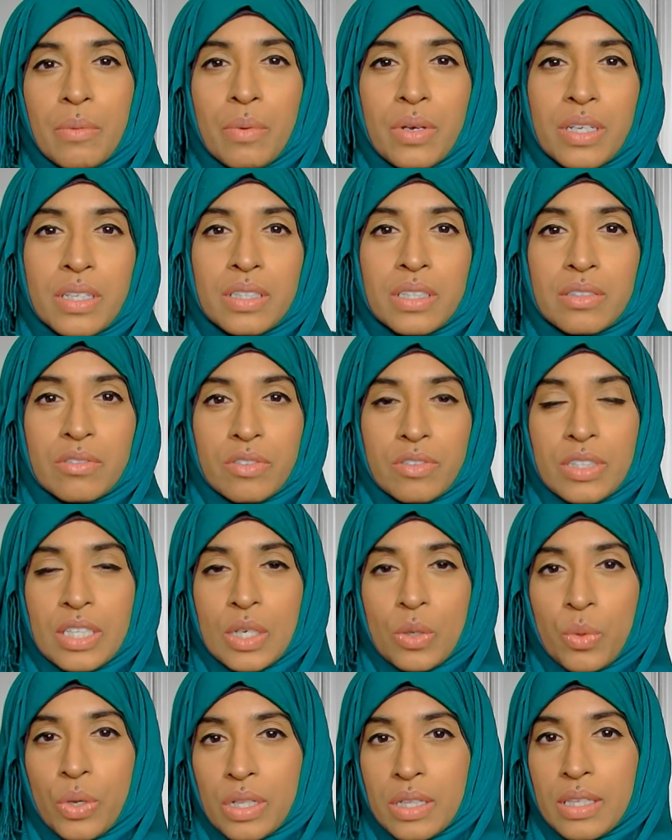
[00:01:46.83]
I wanted to really
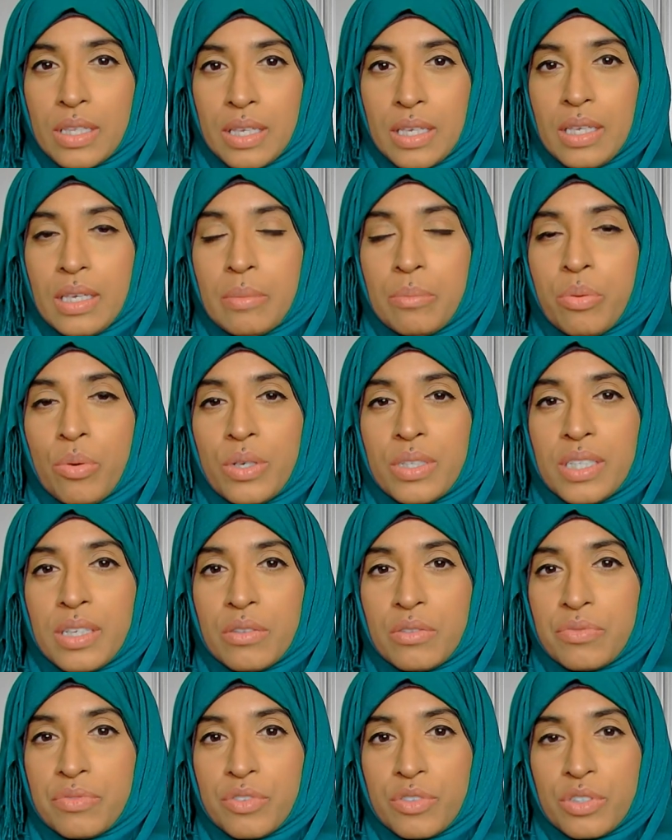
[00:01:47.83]
quickly point
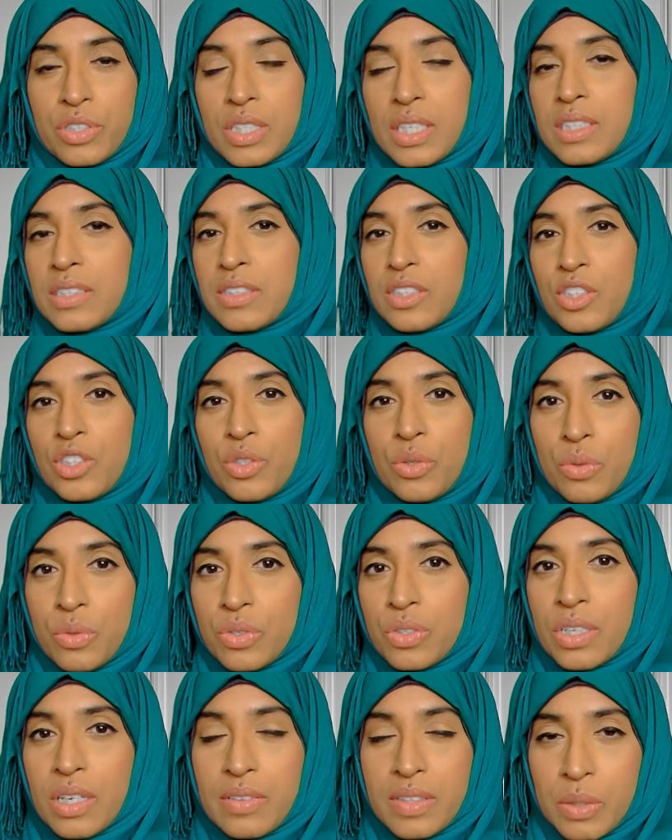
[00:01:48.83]
out first is the
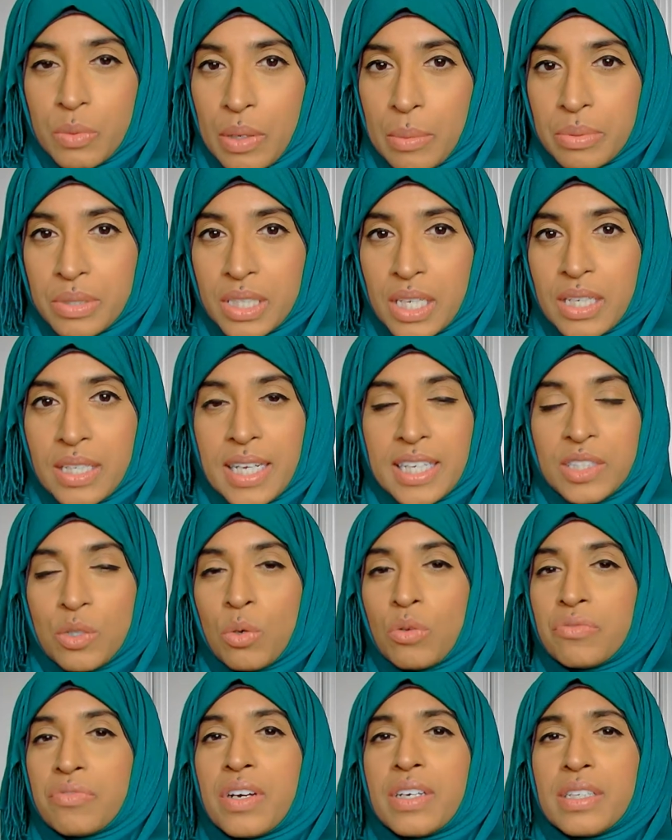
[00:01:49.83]
use of the website. I
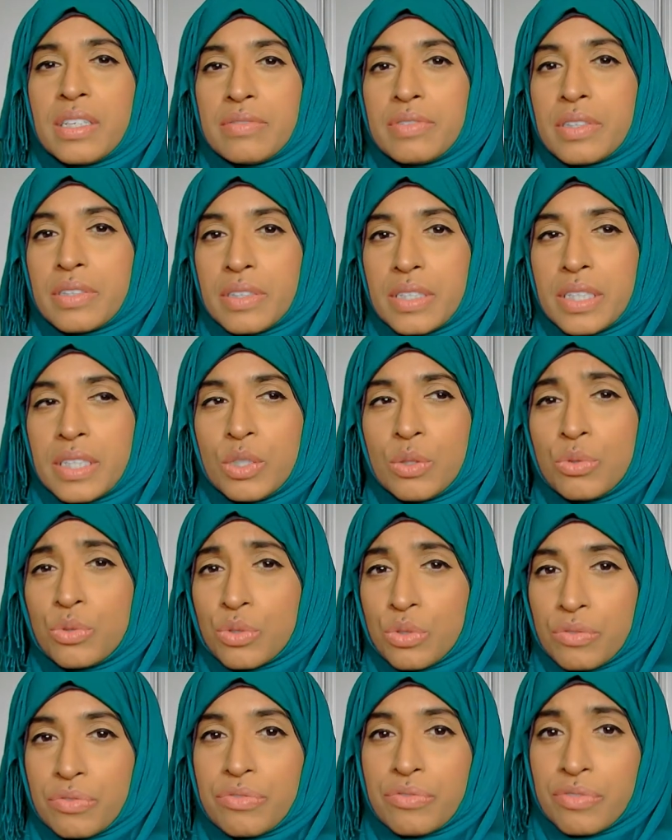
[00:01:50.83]
don't find it very
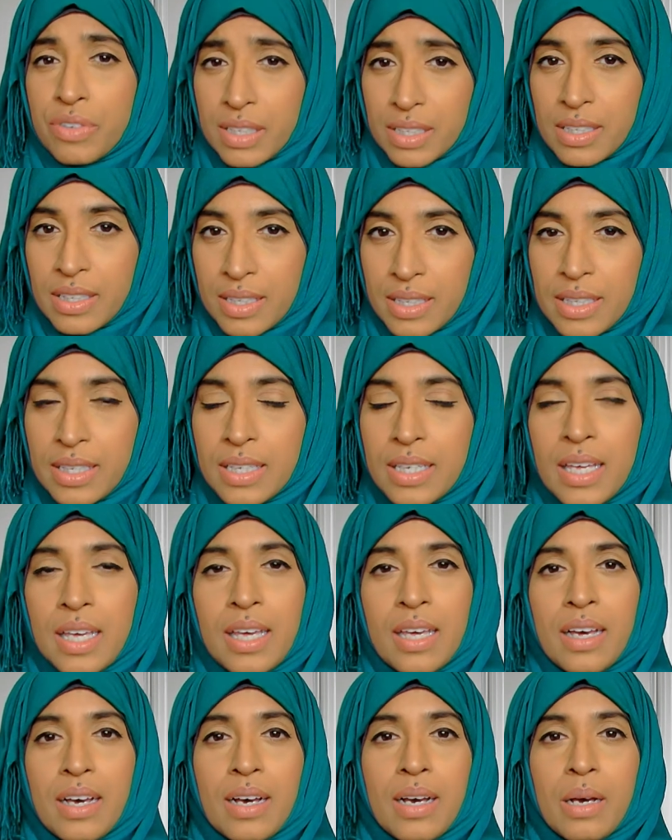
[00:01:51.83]
user friendly.
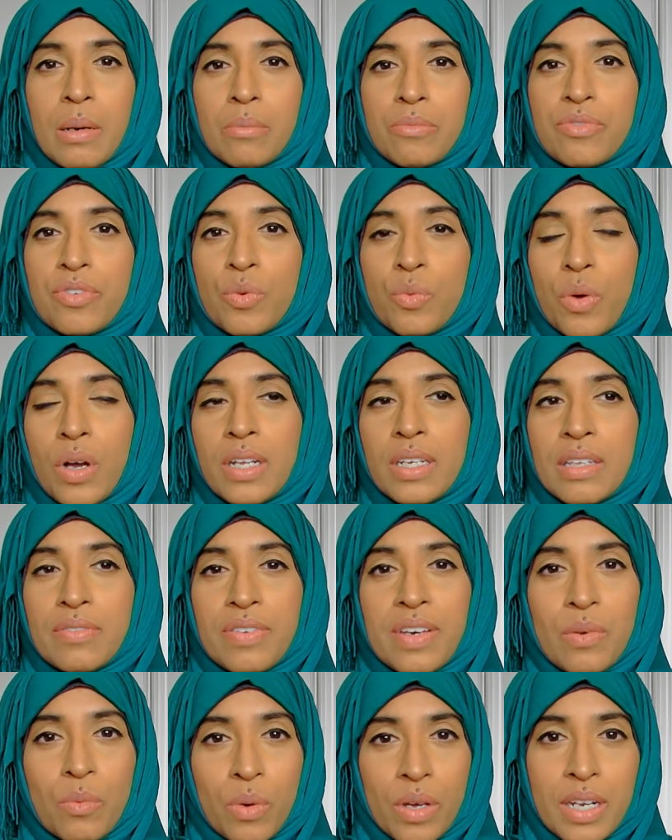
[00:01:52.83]
For one, if
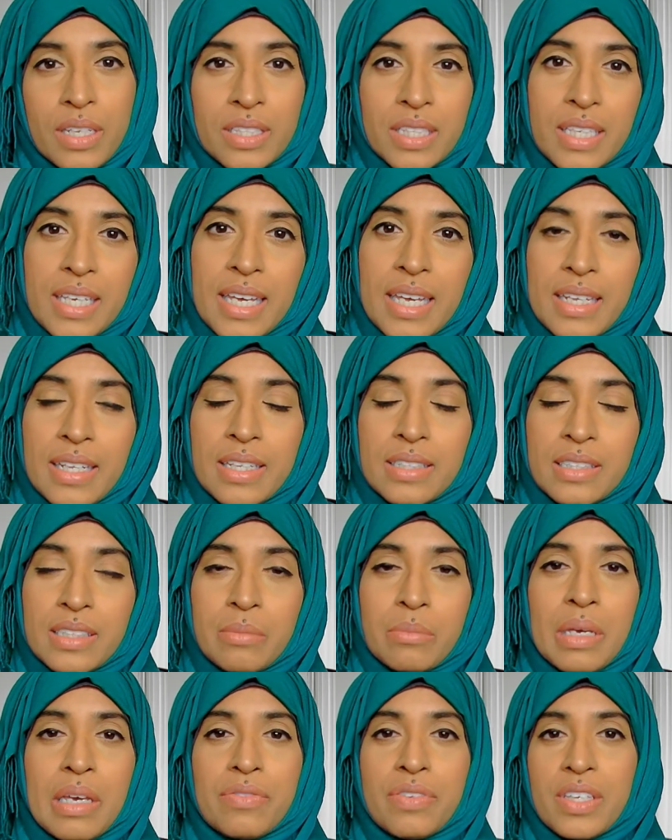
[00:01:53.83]
I wanted to get
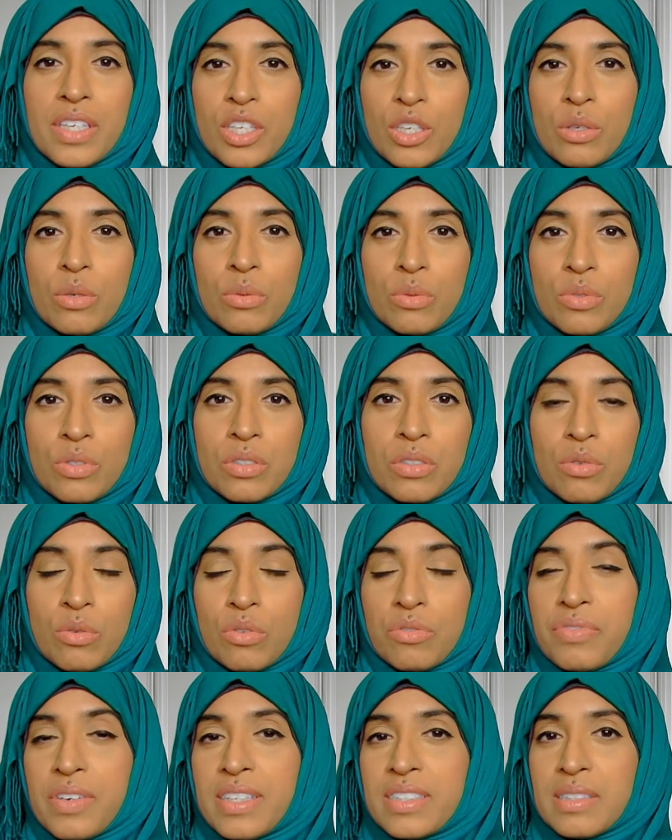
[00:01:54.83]
some FAQs
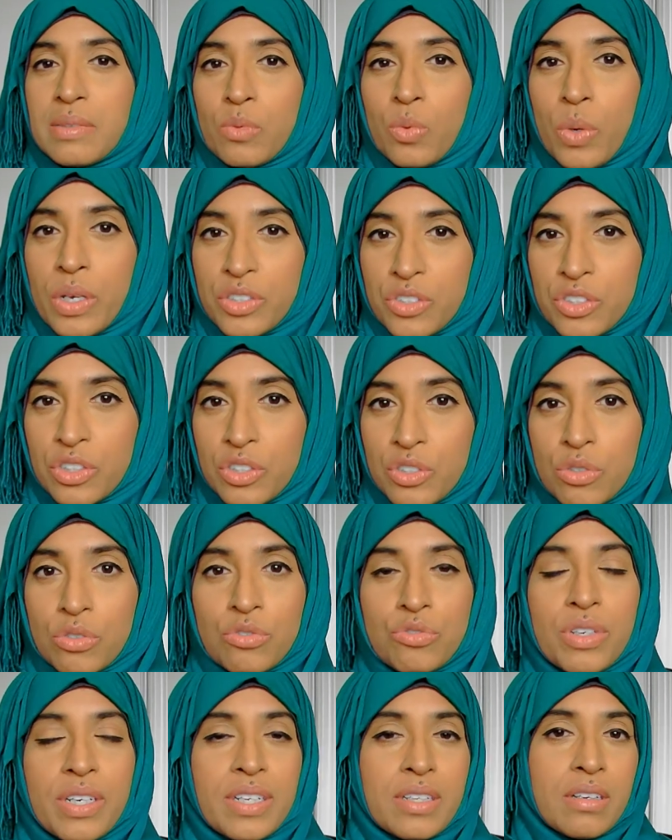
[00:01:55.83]
or find some questions or
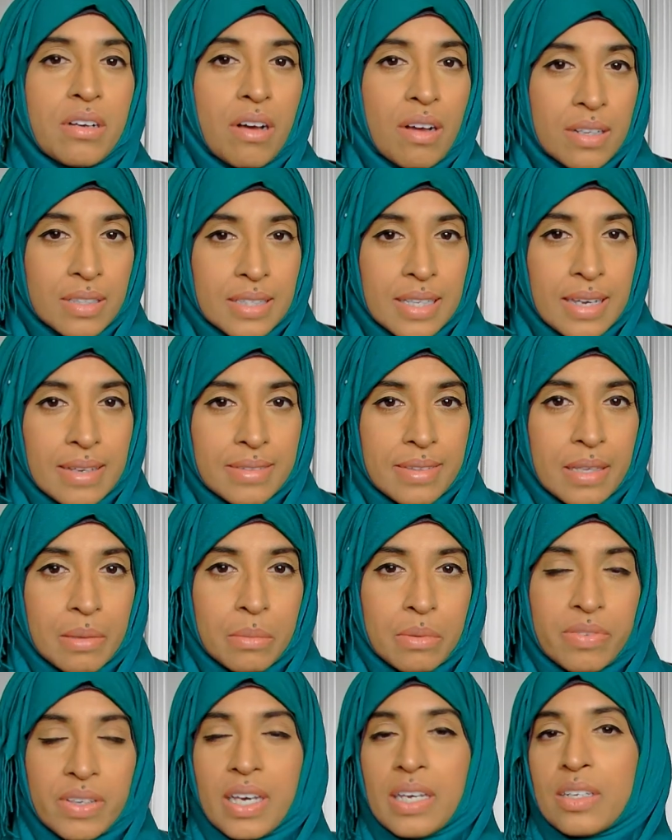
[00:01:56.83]
try to contact them,
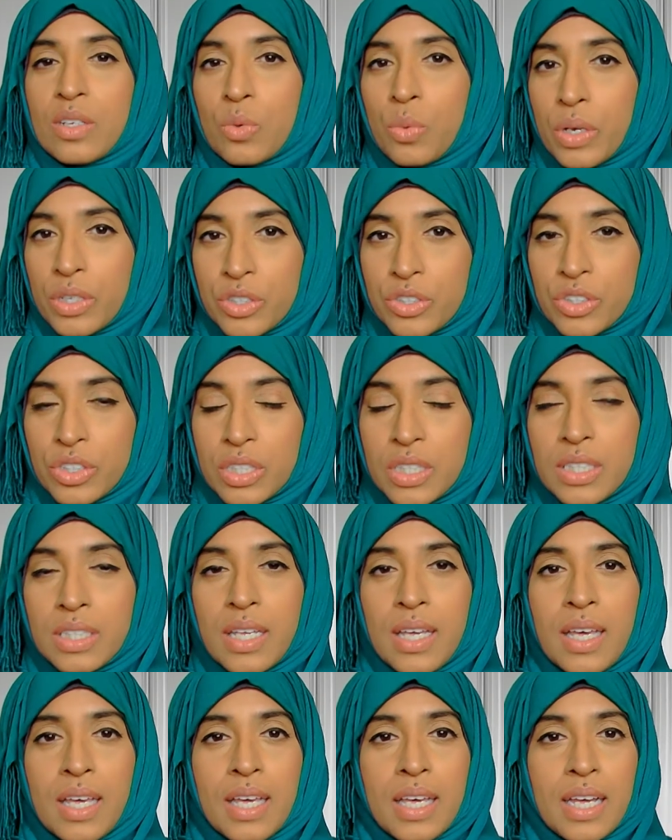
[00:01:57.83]
if I had a question,
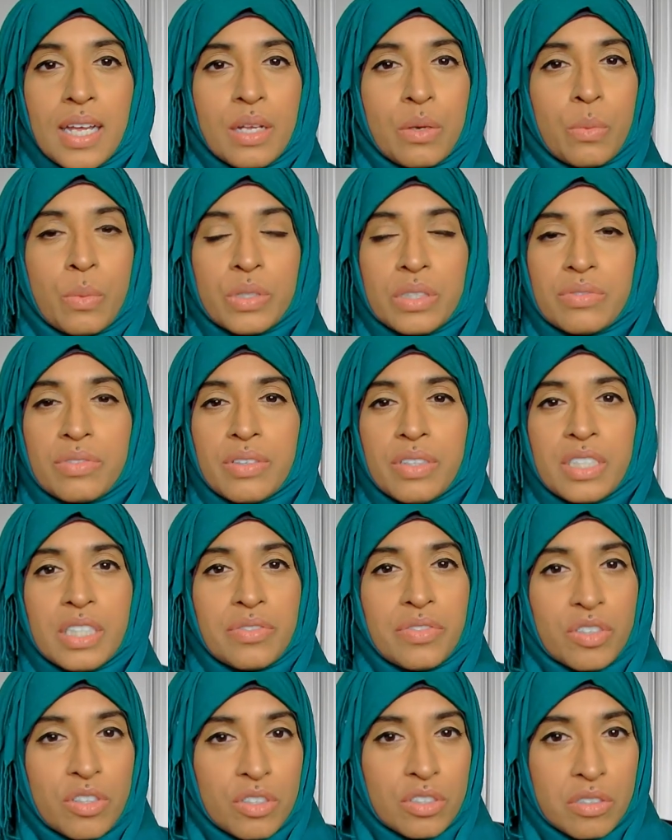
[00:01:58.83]
it was very
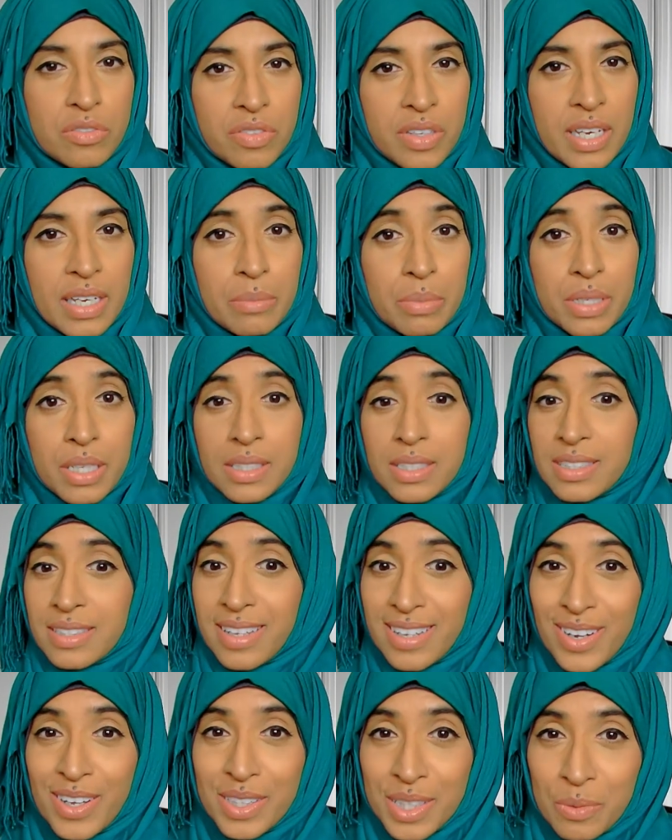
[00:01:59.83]
difficult to find because it's
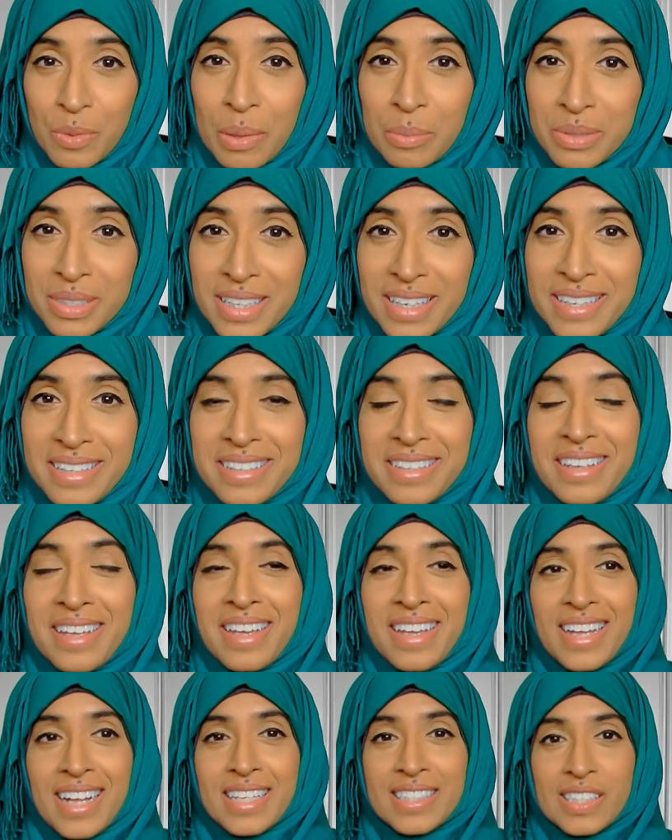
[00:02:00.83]
not on the website.
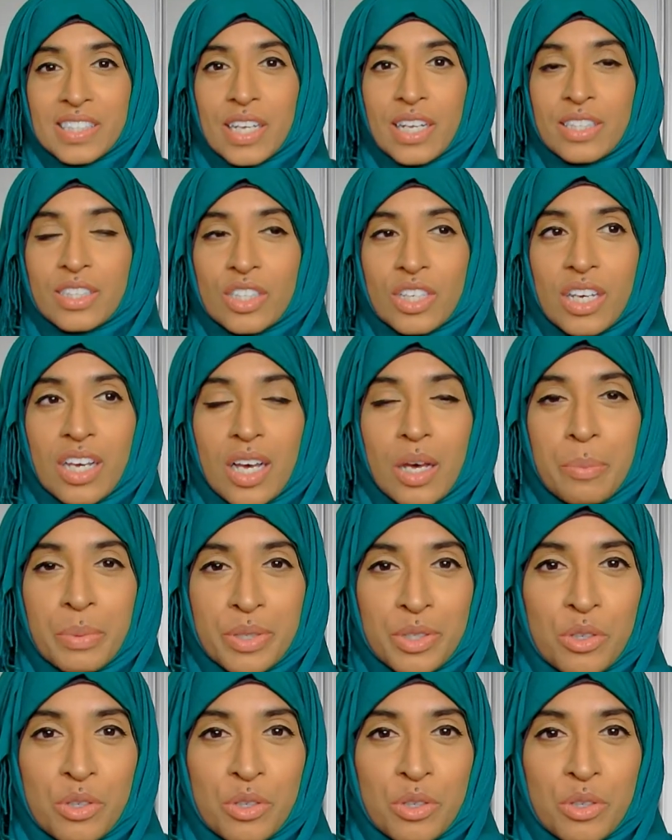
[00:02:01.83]
It's not up